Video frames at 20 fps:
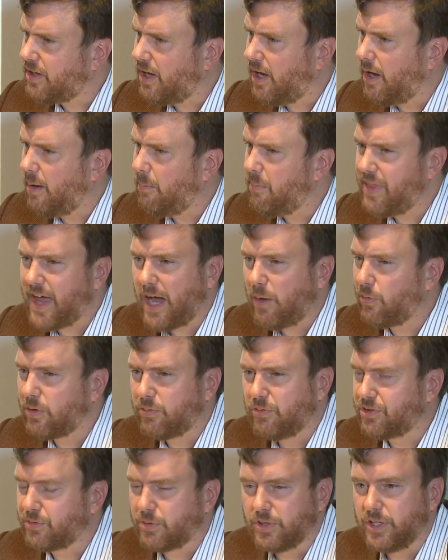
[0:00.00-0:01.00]
That
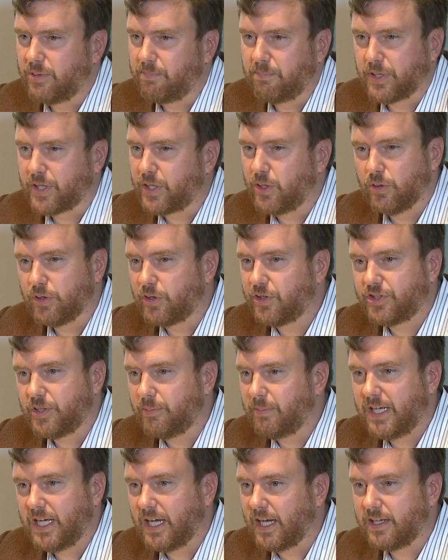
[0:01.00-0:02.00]
one was really peculiar to
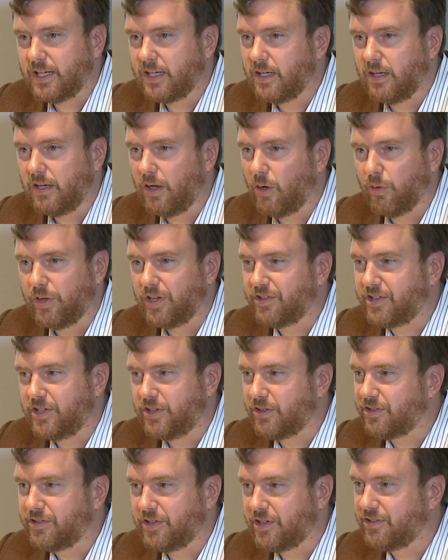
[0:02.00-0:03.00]
me. I didn't know that
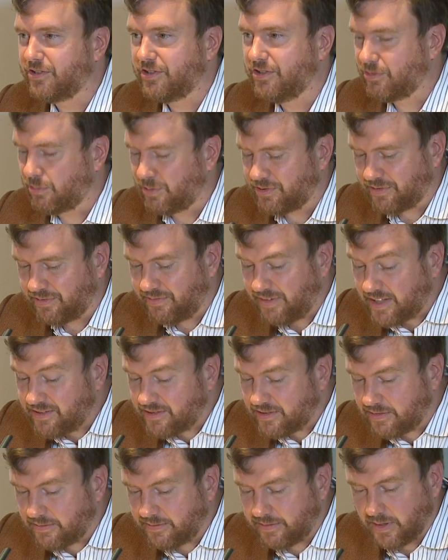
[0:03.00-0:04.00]
senior citizens was
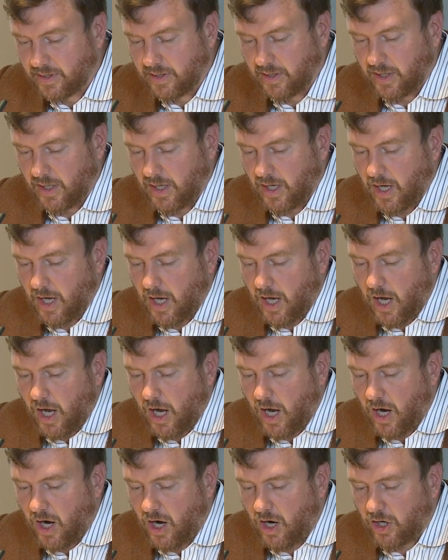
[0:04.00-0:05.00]
offensive.
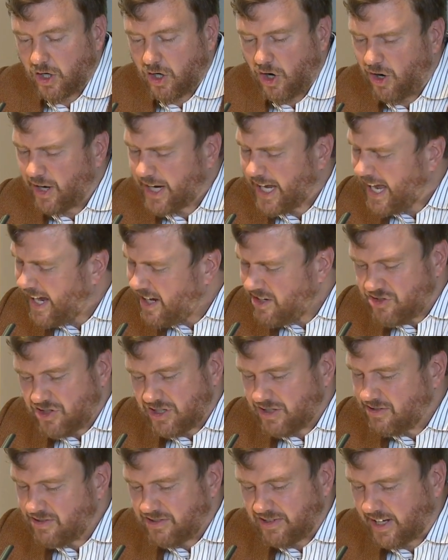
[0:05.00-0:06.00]

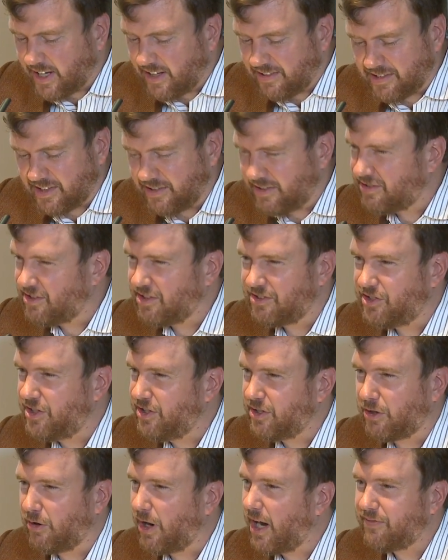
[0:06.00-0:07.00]
Caucasians, I guess because it's just
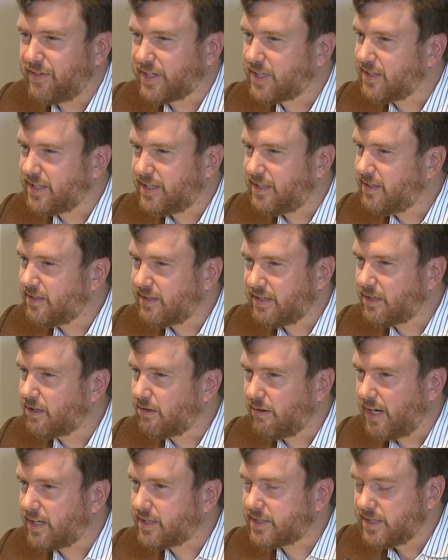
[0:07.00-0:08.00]
geographically
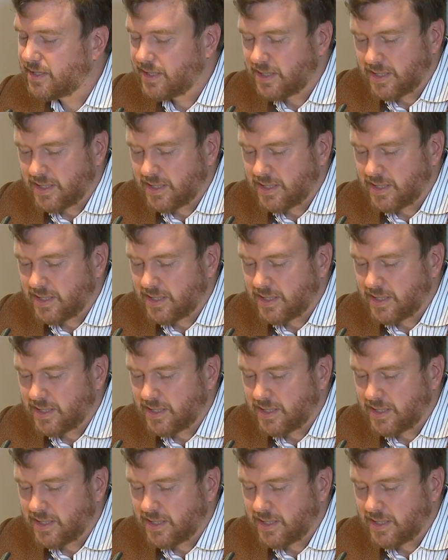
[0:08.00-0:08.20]
incorrect.